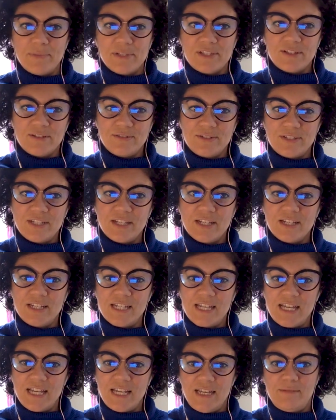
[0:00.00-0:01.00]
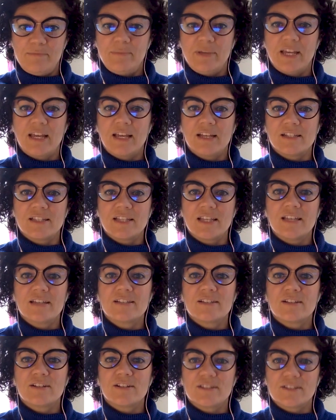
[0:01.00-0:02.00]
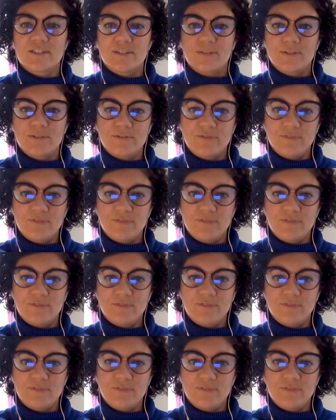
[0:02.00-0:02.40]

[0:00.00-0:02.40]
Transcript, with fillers: episode today because he is also